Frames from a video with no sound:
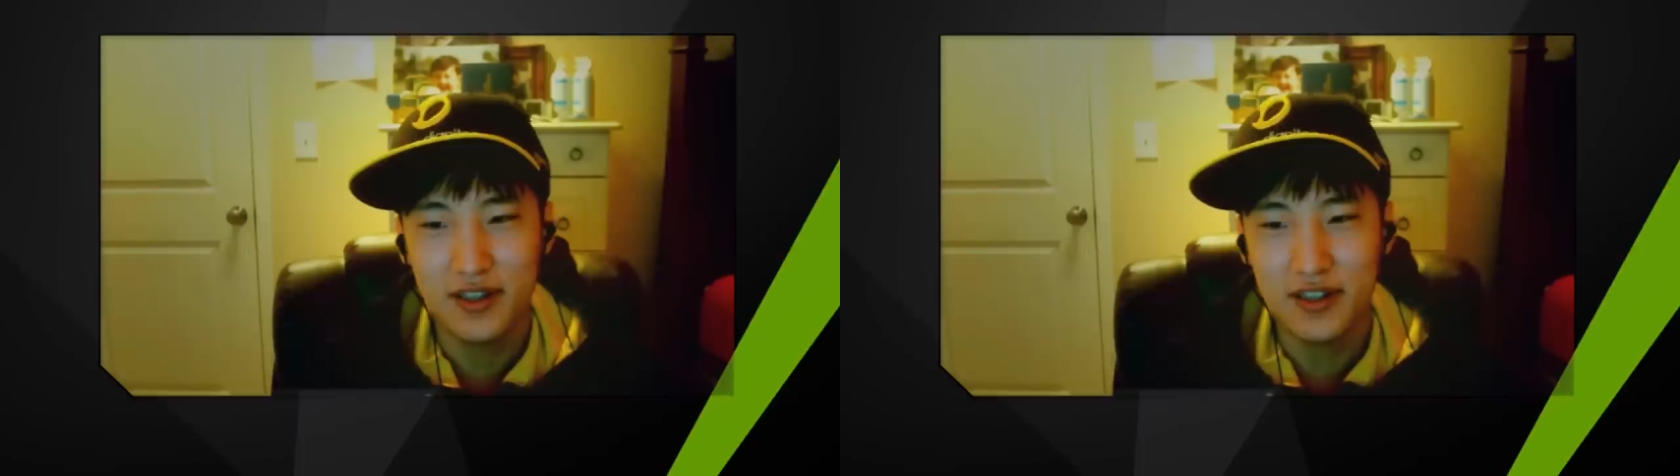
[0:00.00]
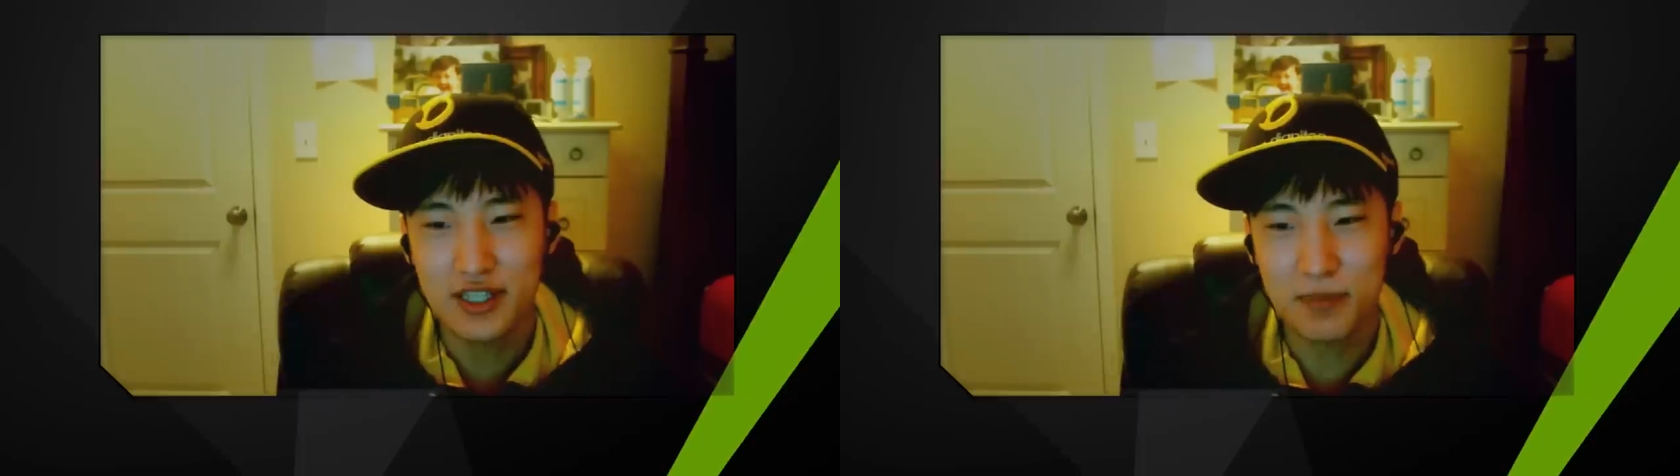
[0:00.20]

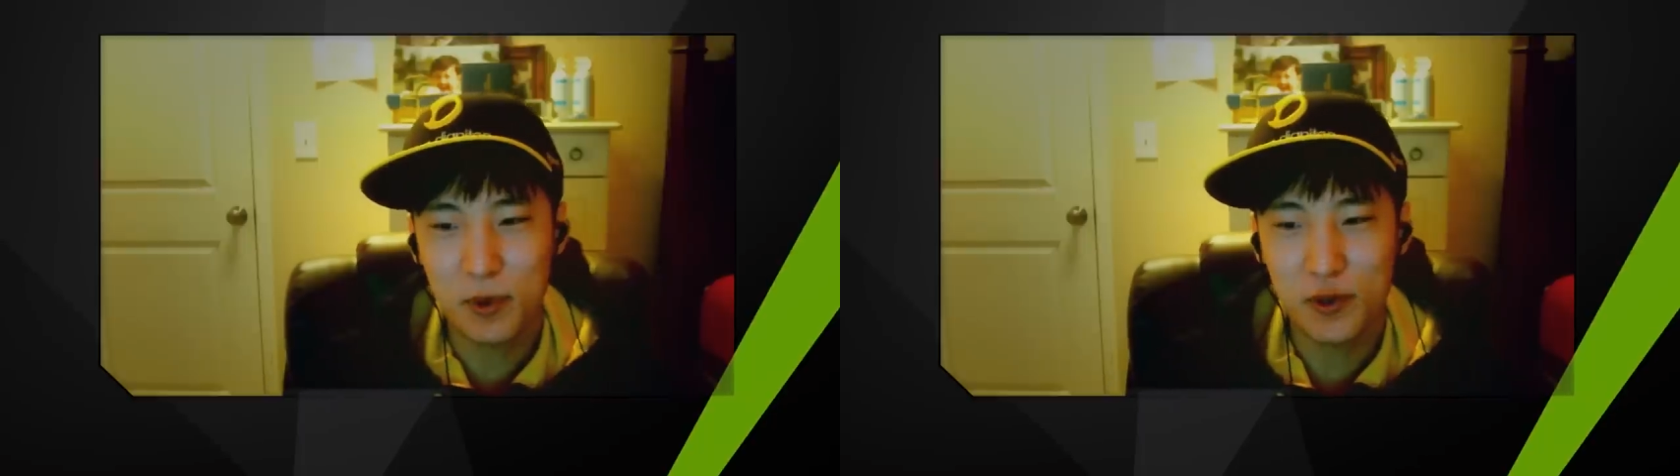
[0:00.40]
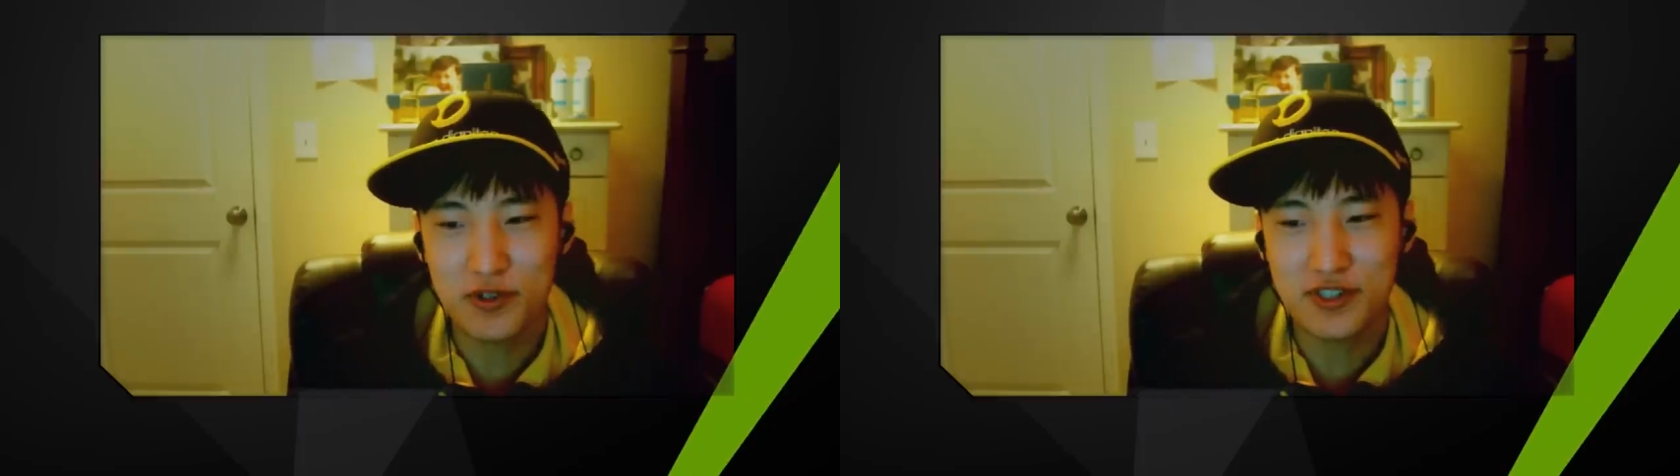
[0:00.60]

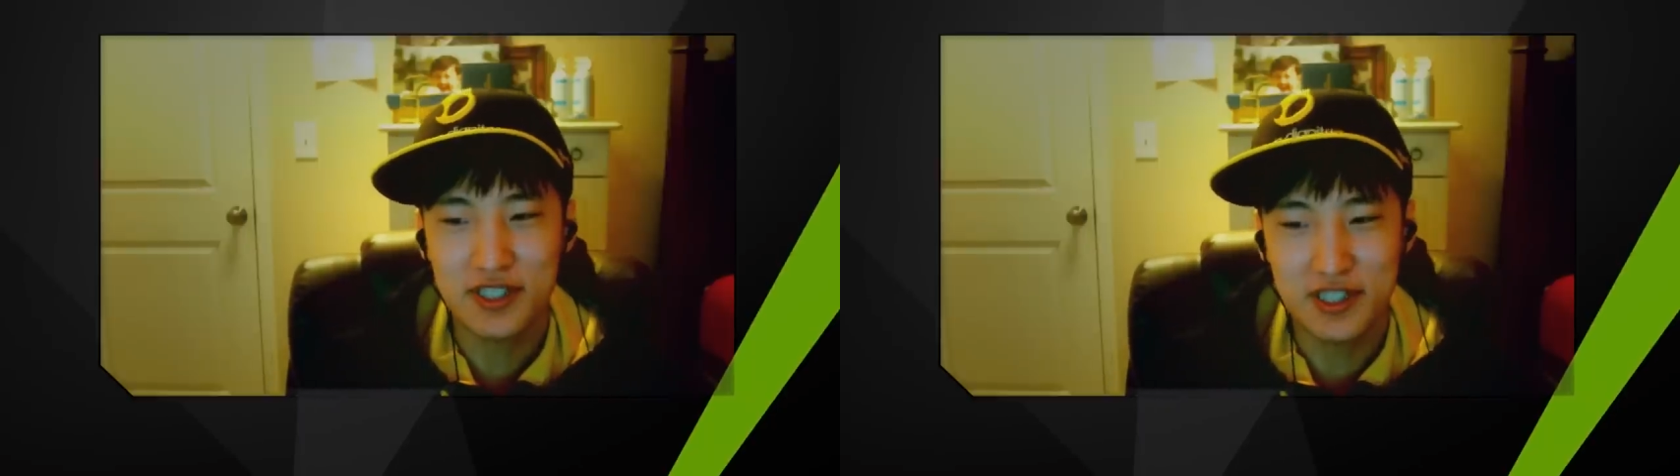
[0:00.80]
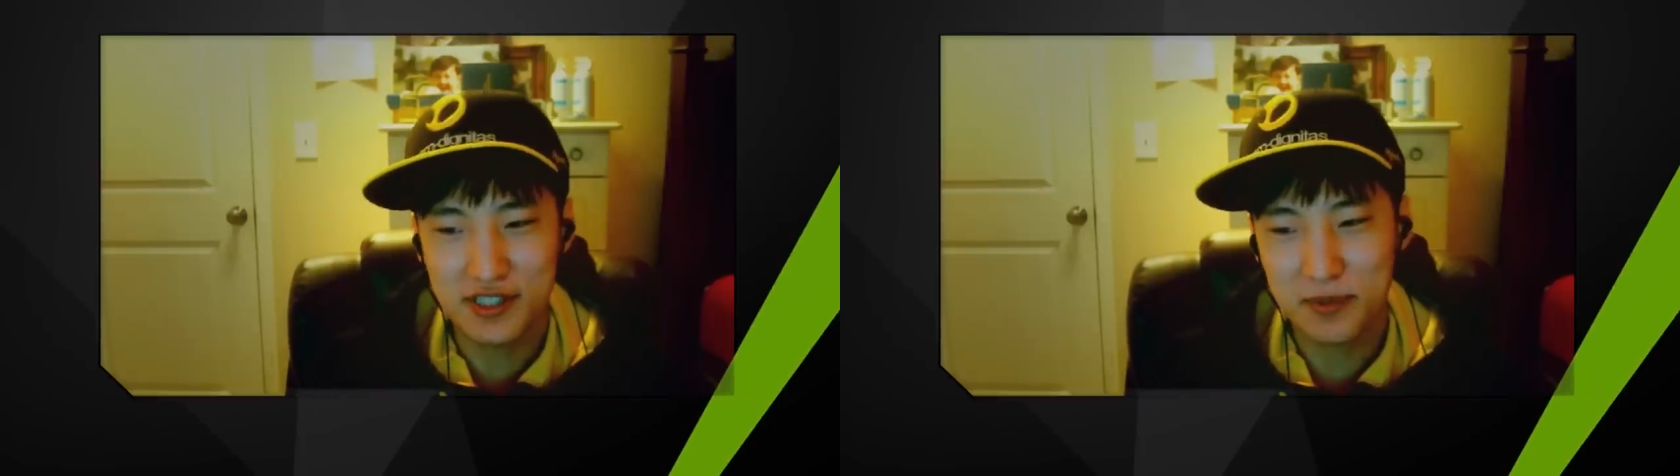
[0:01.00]
sports,
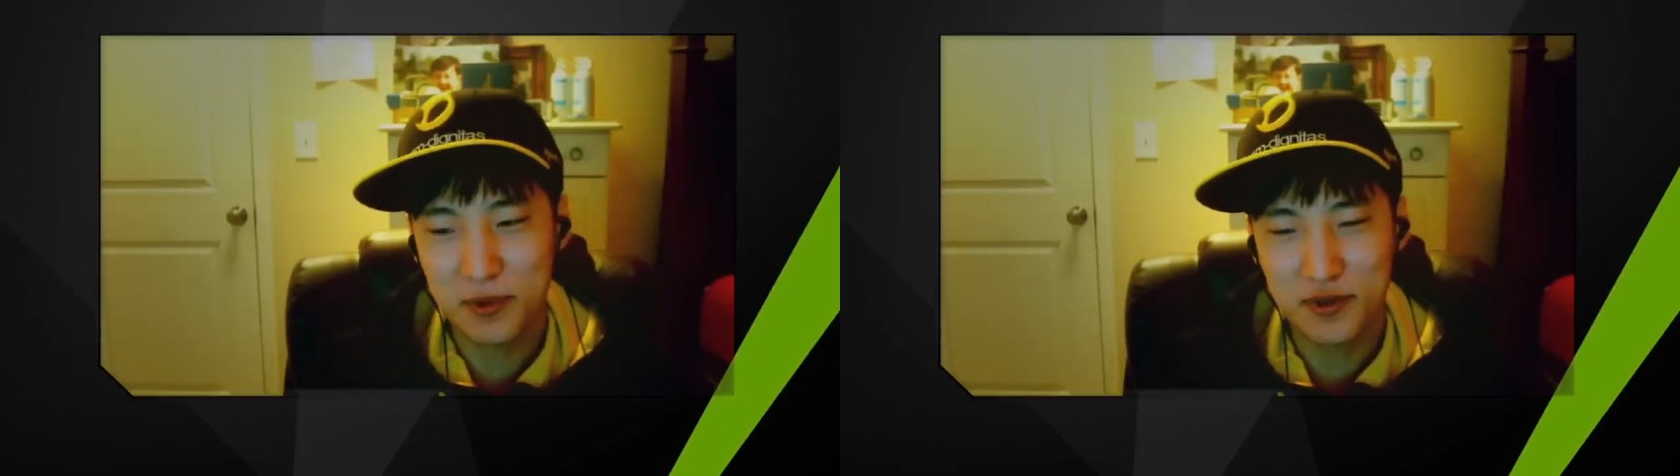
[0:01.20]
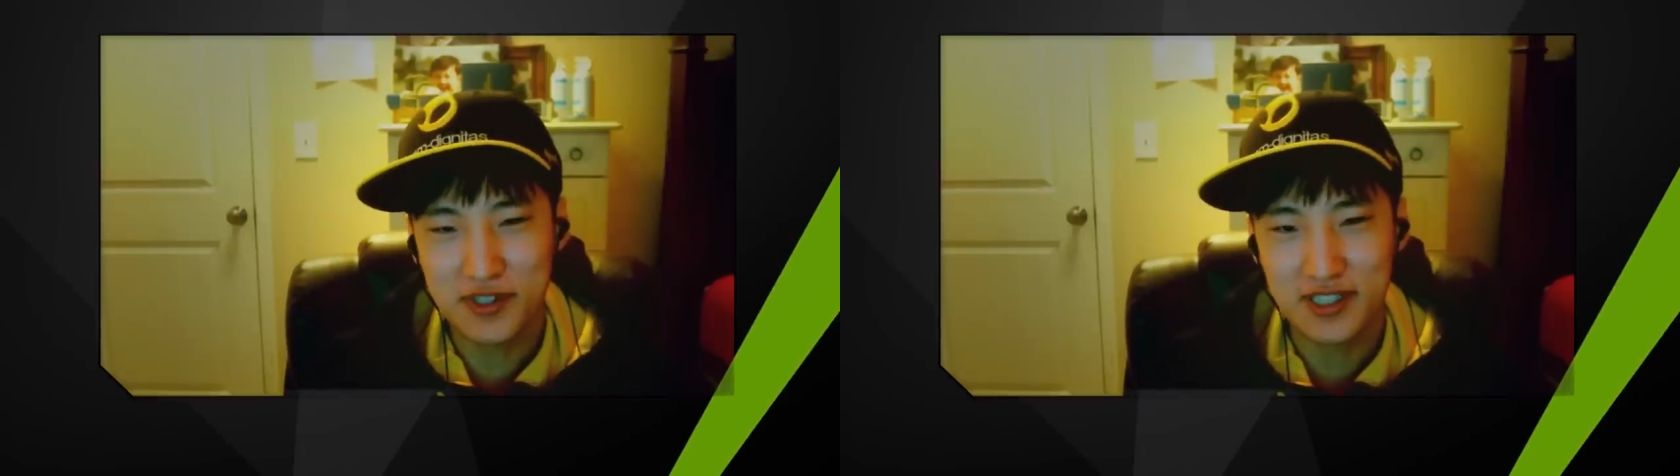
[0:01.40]

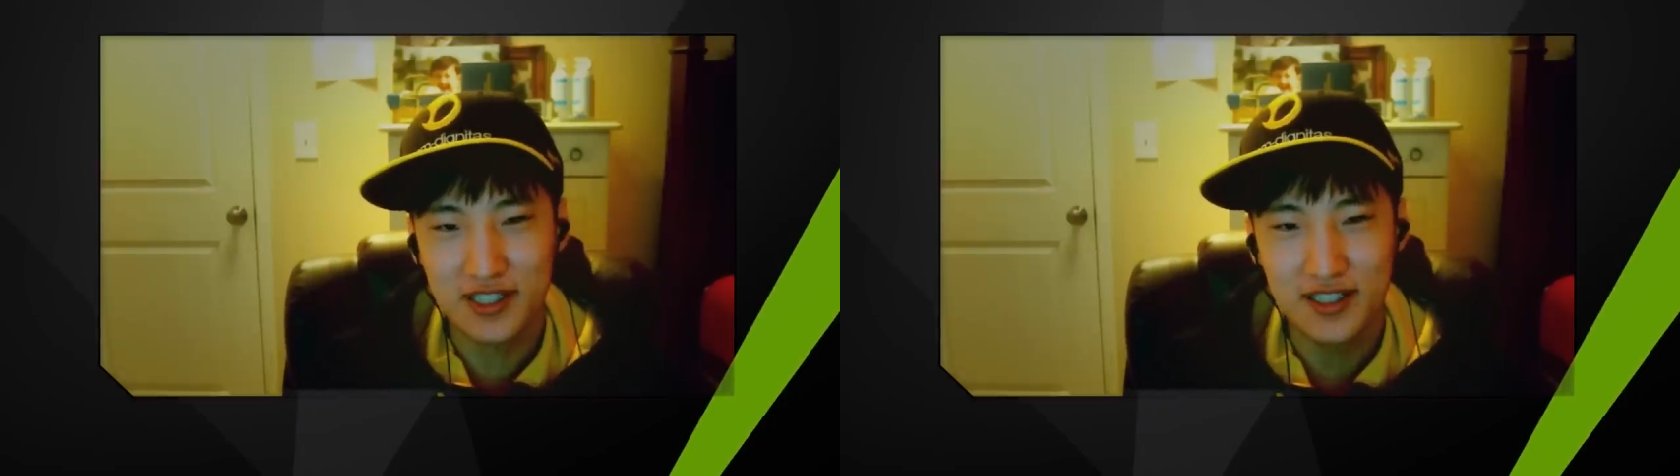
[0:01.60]
esports.